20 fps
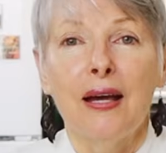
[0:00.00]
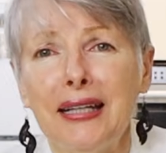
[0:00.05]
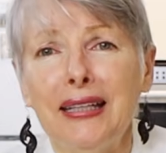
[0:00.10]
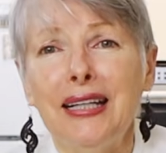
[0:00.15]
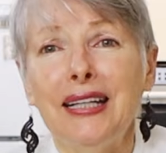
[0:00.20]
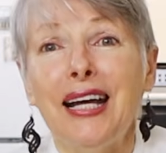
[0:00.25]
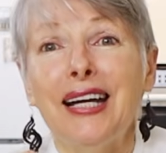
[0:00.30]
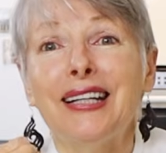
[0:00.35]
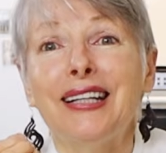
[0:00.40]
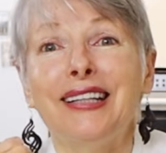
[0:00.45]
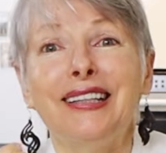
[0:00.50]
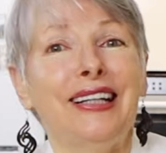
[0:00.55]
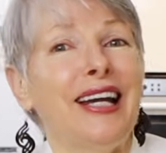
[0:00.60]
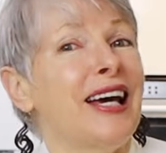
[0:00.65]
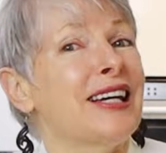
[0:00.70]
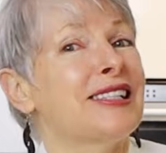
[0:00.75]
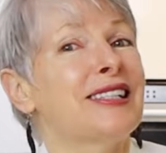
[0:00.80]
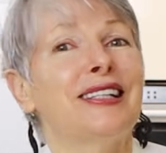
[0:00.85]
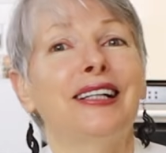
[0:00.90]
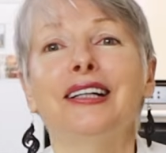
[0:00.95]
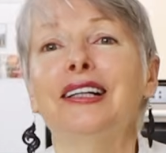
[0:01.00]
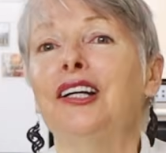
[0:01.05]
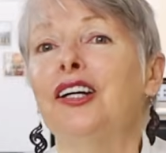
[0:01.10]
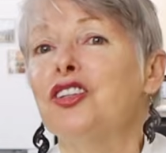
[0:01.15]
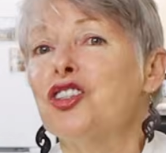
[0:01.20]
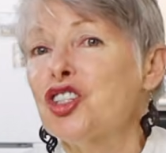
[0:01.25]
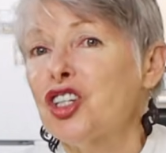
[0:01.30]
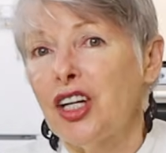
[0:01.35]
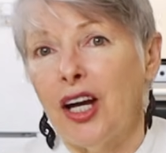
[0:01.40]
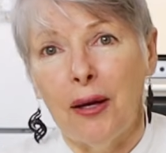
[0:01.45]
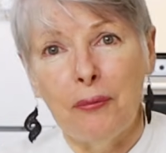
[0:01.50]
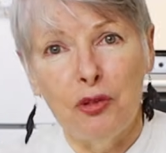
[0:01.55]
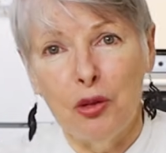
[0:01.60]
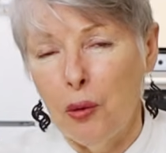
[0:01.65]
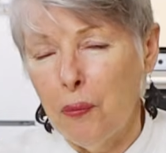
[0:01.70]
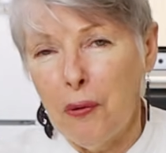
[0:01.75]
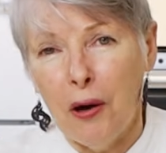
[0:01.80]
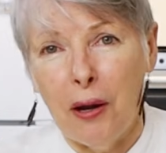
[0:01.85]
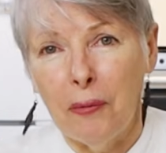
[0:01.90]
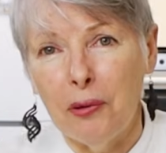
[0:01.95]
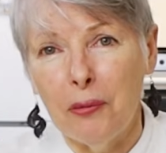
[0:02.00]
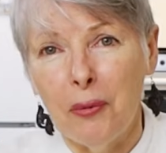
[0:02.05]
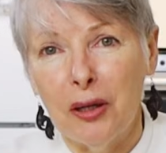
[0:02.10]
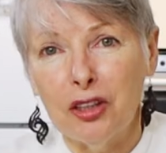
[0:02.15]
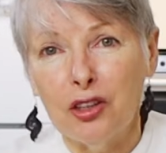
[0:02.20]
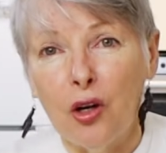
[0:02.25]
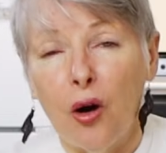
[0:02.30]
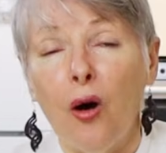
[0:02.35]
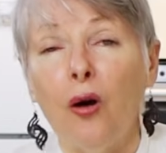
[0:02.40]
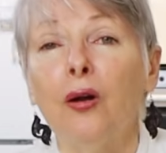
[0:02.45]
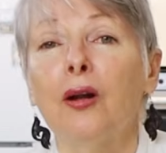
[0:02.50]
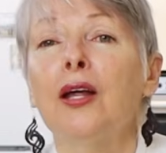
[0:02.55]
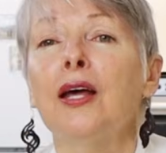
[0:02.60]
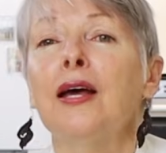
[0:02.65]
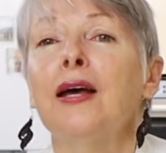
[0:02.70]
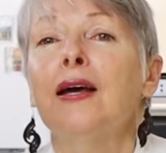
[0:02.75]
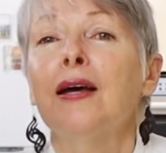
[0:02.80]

And then I can last till lunchtime, no problem at all.